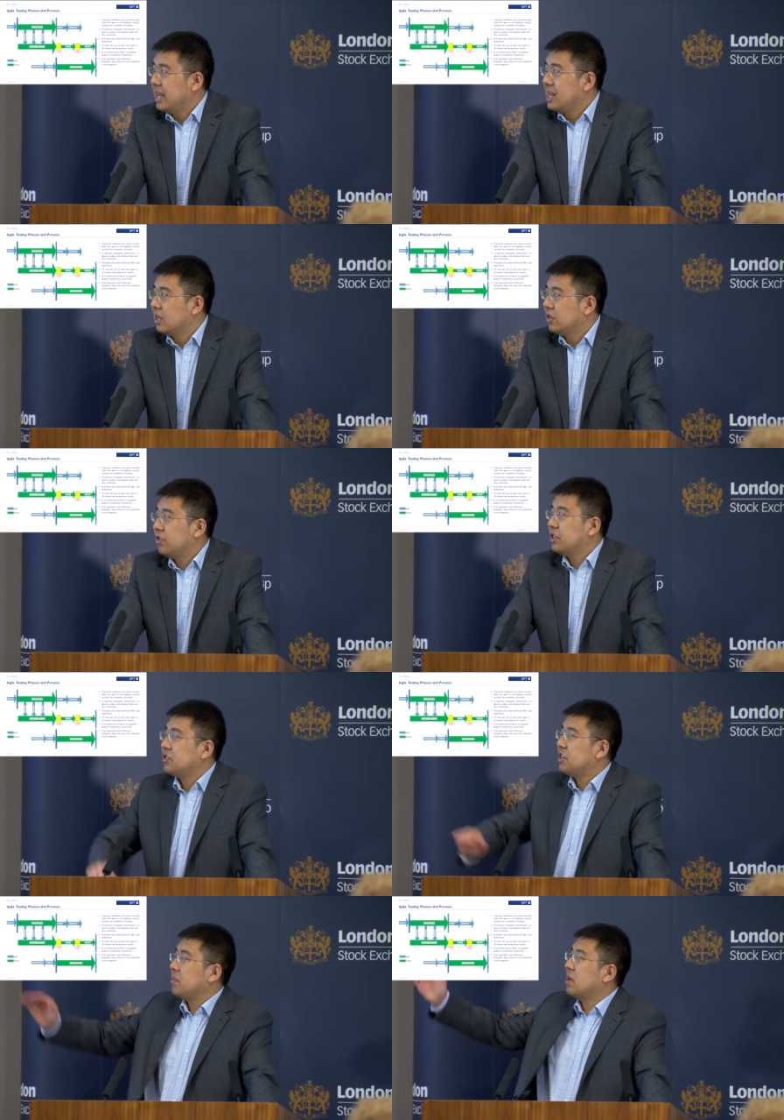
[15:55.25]
In, this
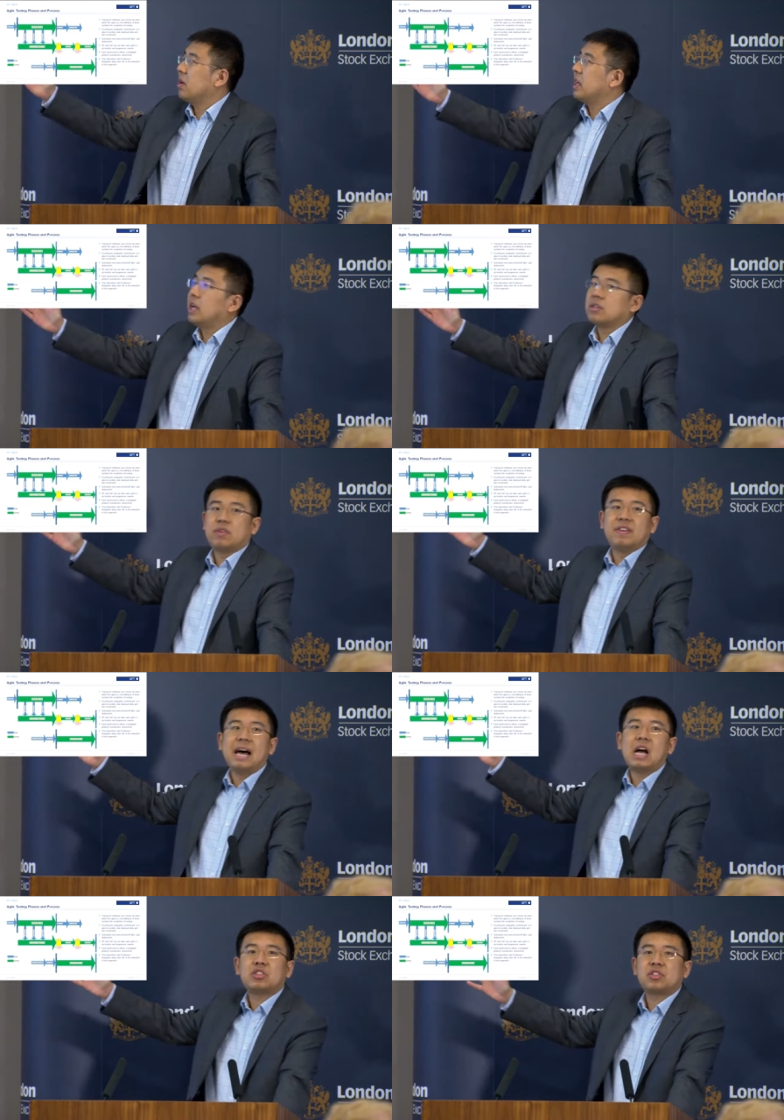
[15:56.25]
is typically a sort of
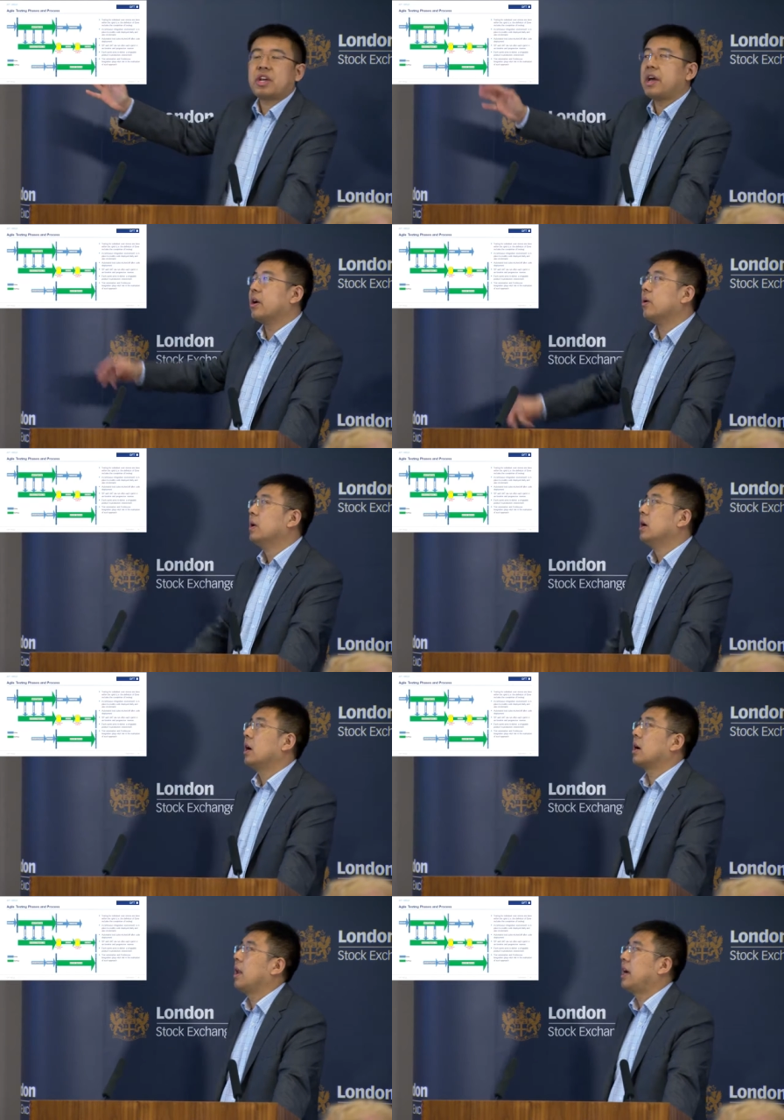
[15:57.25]
large scale,
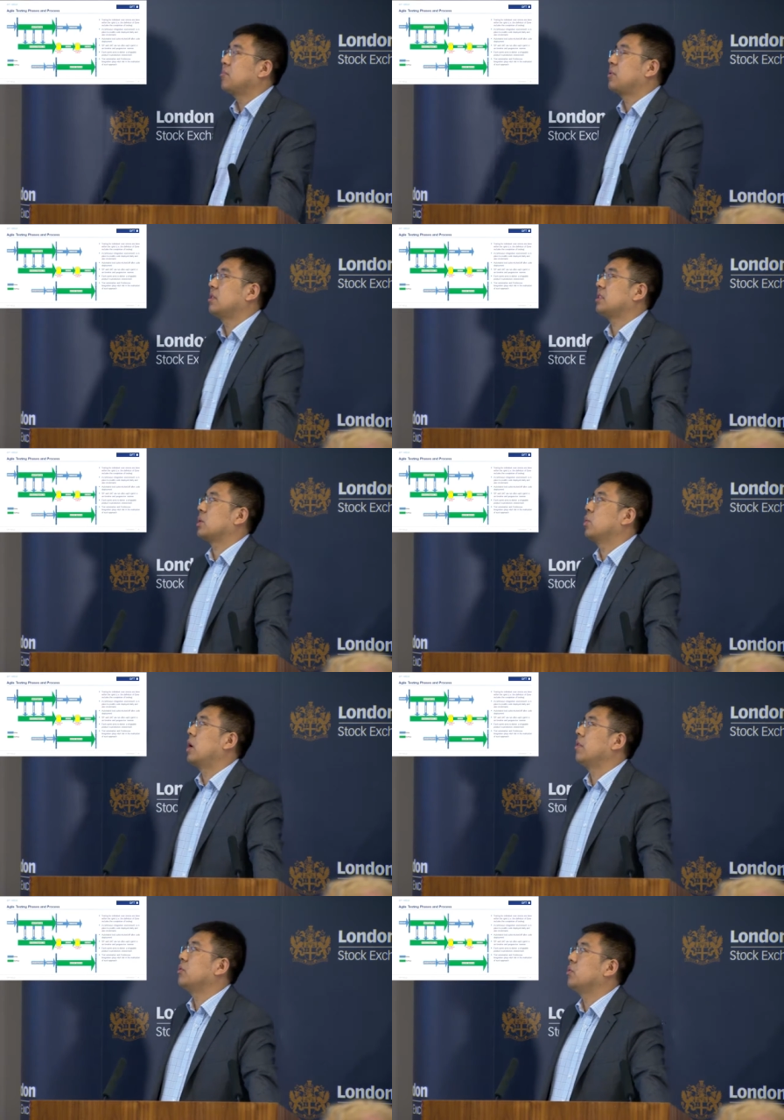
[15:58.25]
a client project
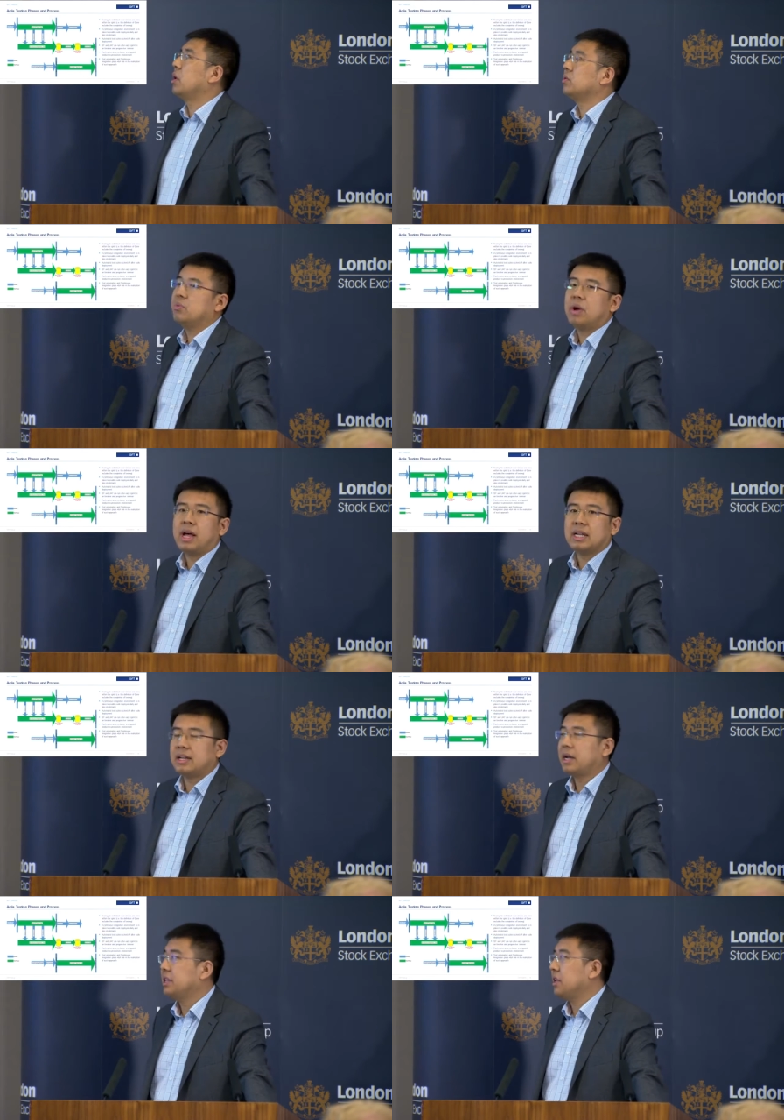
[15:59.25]
where they do want to run
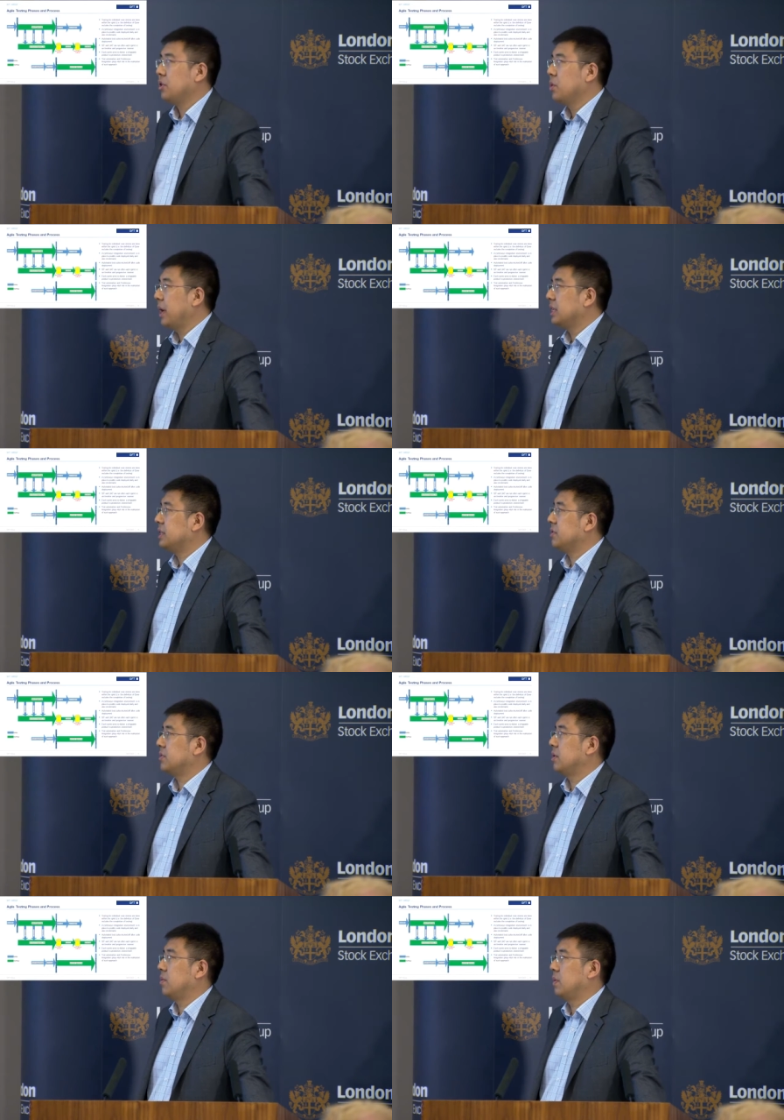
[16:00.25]
S I T and U A T,
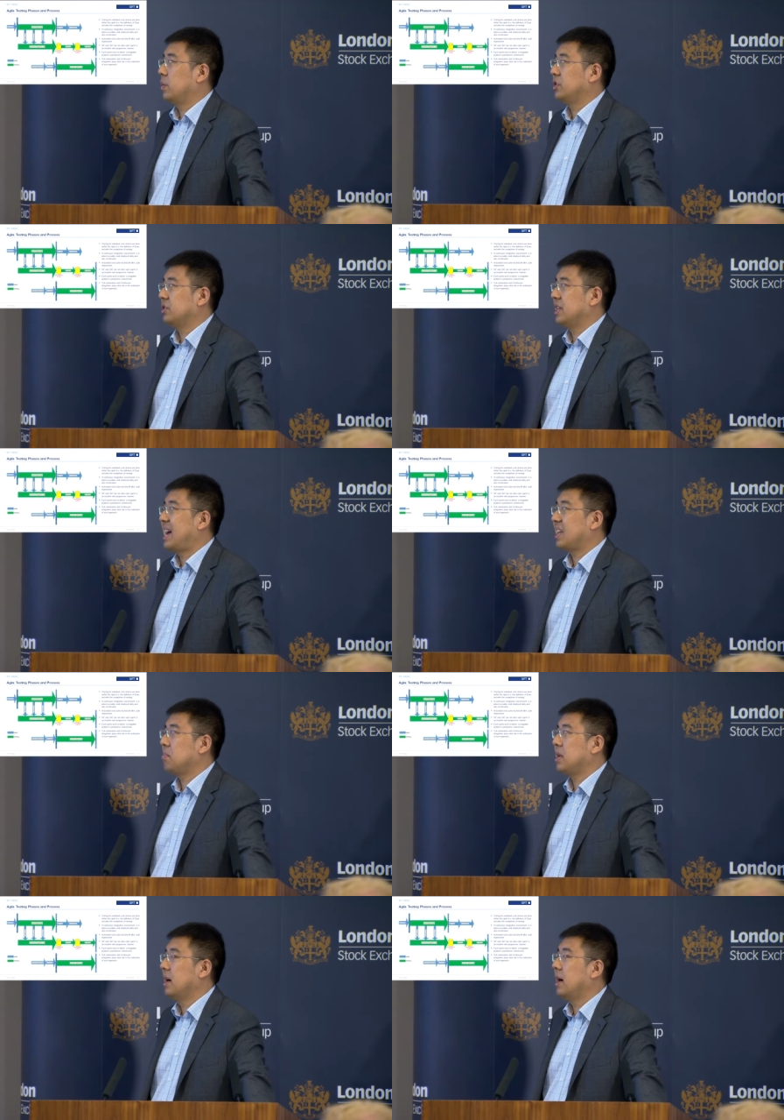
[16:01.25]
so, which is lagging
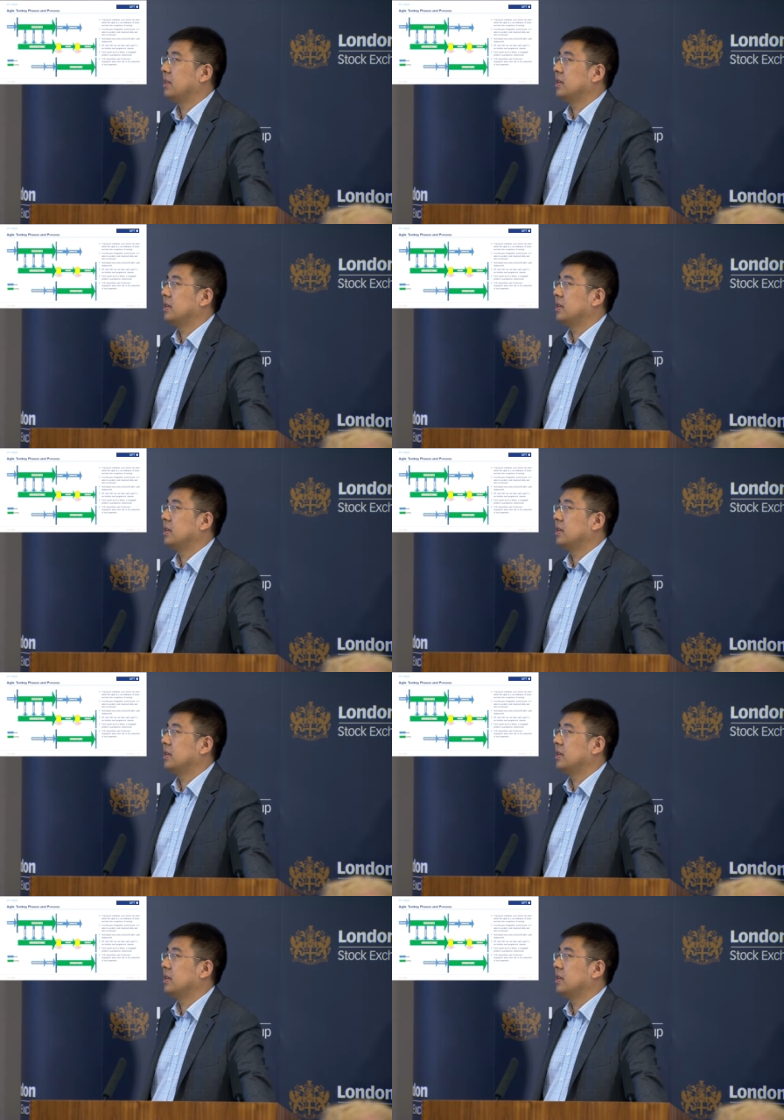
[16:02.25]
behind